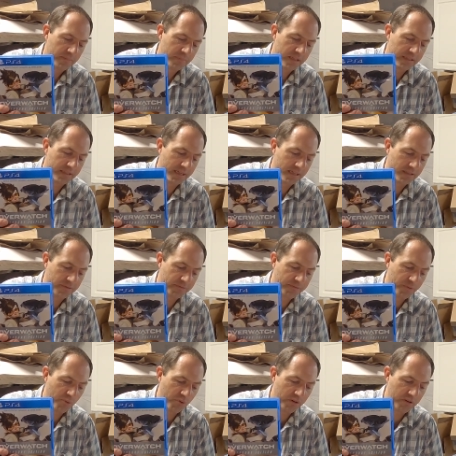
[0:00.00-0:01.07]
PlayStation
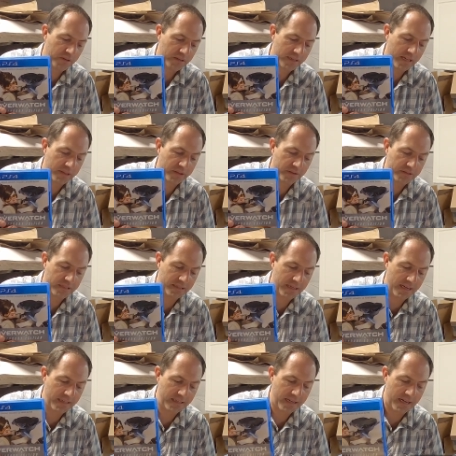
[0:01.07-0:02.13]
four. Got thirteen
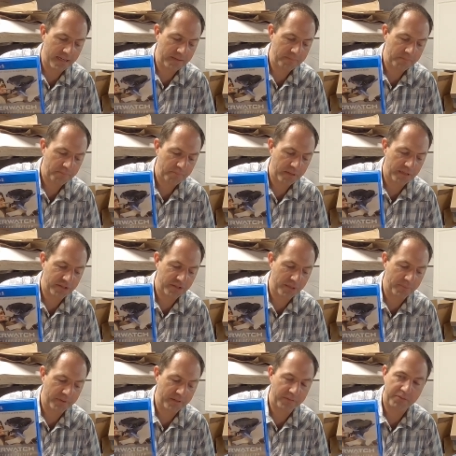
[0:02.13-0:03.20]
ninety-nine plus
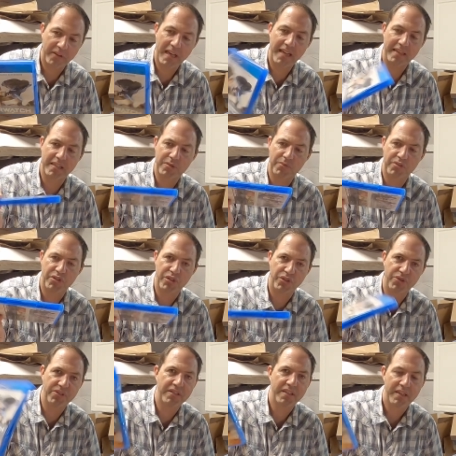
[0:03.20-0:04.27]
shipping for that. This one's
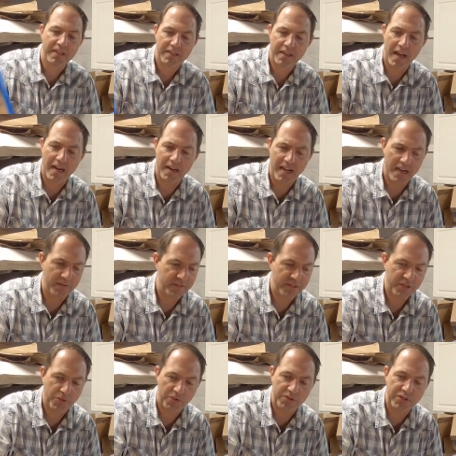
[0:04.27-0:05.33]
used. Got it out of a
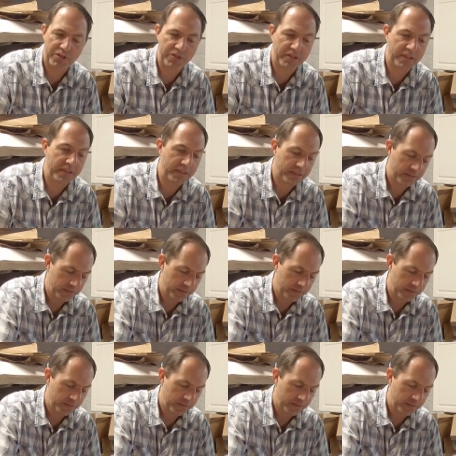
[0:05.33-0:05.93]
storage unit.